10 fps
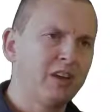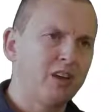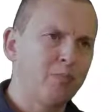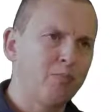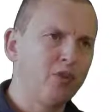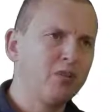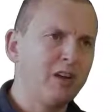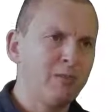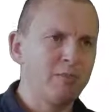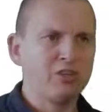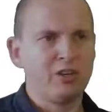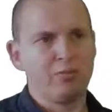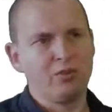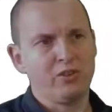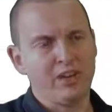a programmable chip
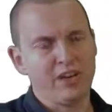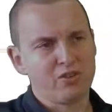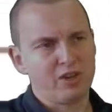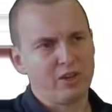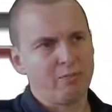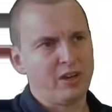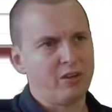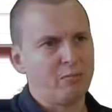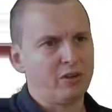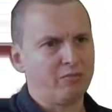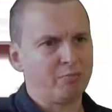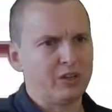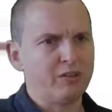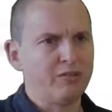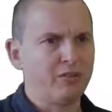could actually make a big
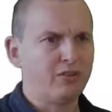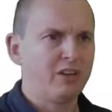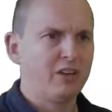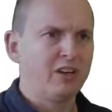difference.